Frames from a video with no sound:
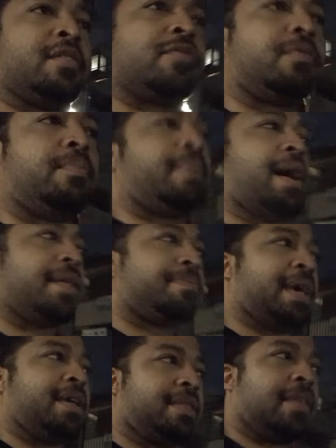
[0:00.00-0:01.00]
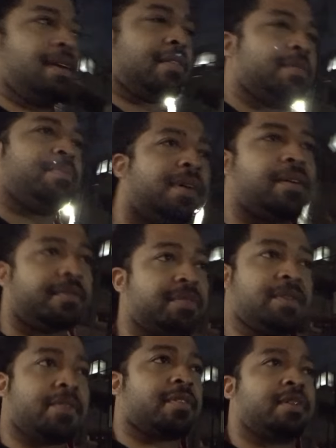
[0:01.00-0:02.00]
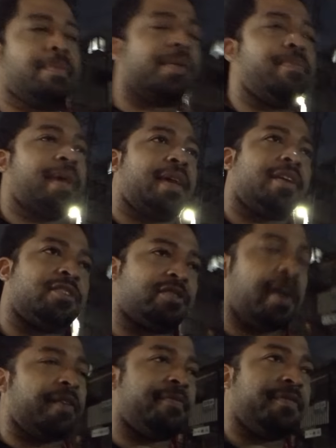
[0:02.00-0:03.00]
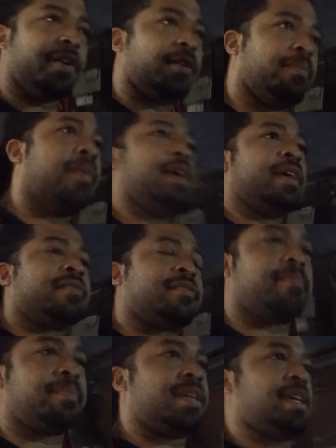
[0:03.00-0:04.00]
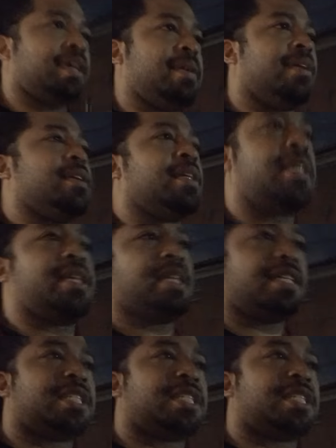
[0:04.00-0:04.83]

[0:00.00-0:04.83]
So my main thing tomorrow is just going to be making sure I film some key